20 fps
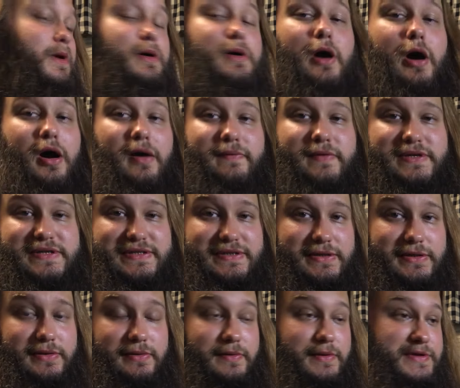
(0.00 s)

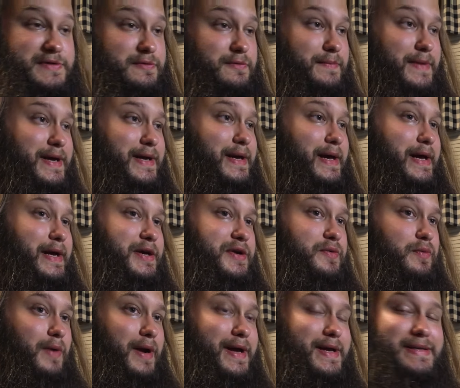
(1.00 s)
obviously this would make a
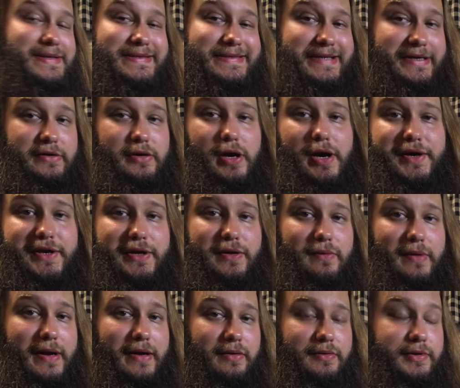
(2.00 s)
great deer hunting
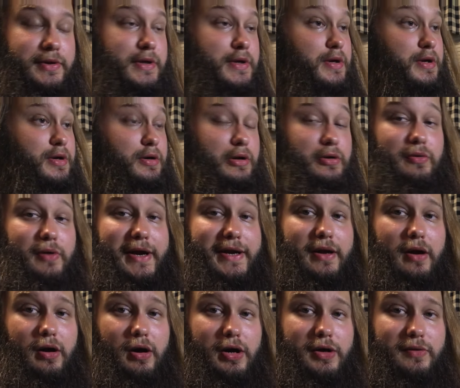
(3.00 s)
round, a great
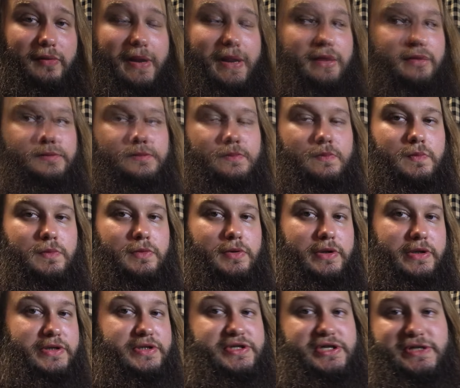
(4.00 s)
hog round,
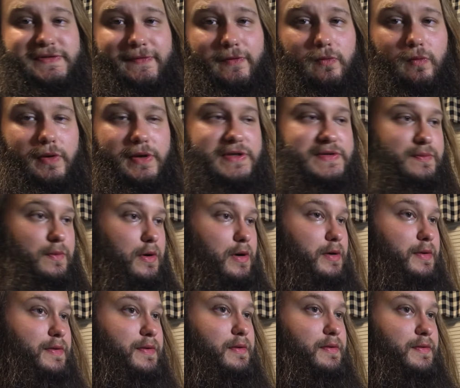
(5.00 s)
And just for what it's
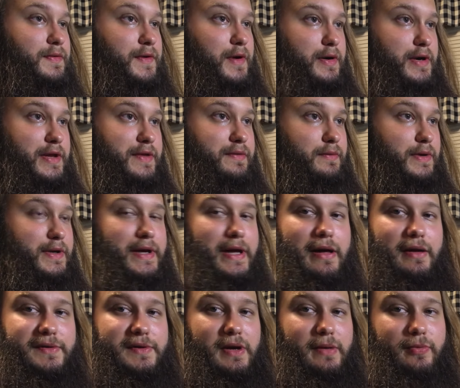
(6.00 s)
worth, 33
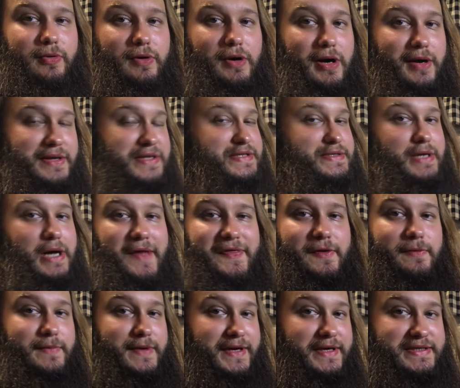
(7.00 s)
cal double aught is not
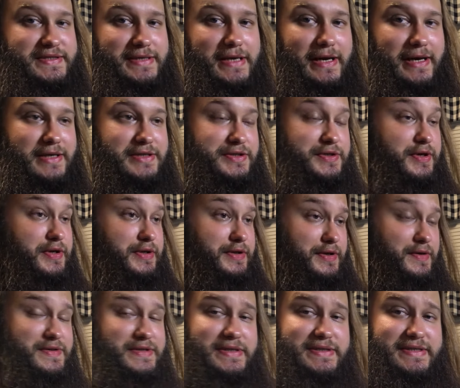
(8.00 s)
the biggest size you can
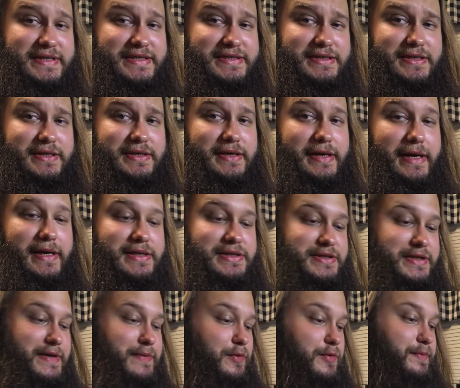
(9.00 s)
use in 16 gauge.
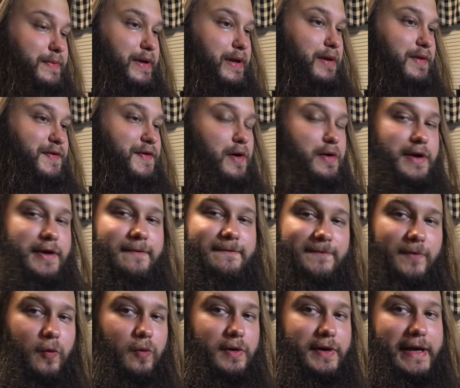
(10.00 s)
It would be
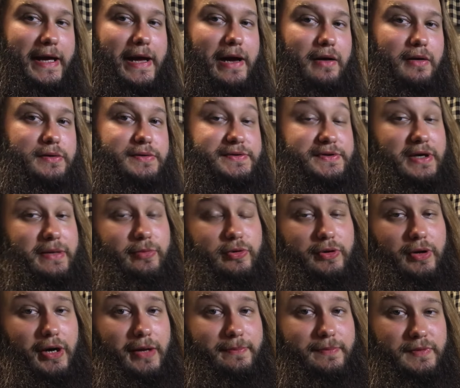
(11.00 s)
34 cal double
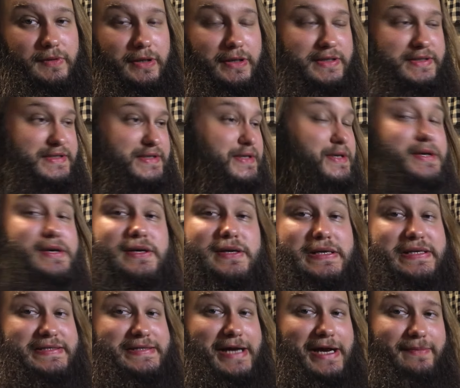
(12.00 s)
aught plus,
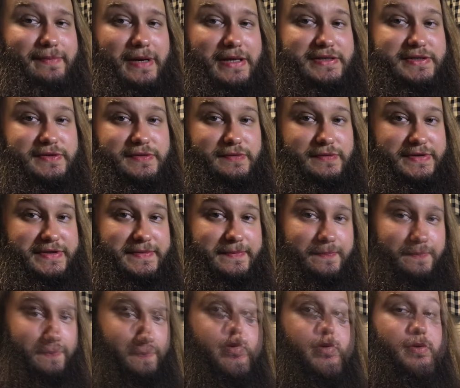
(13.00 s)
stacked by twos.
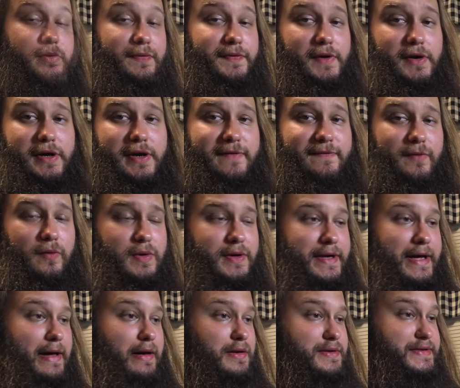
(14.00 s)
And 34
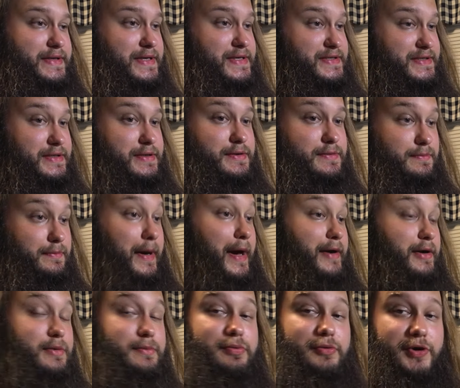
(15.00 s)
cal tends to
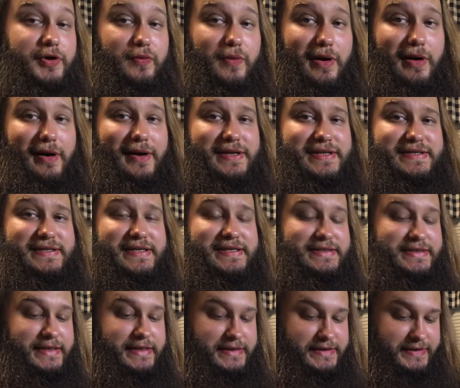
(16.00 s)
pattern pretty well out of
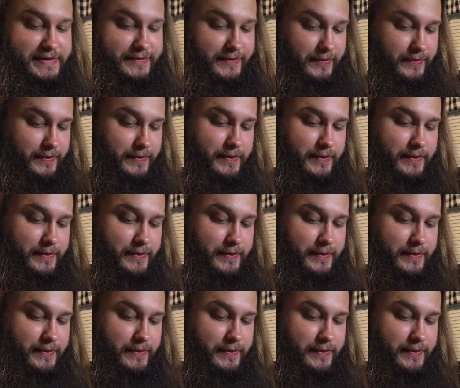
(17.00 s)
16 too.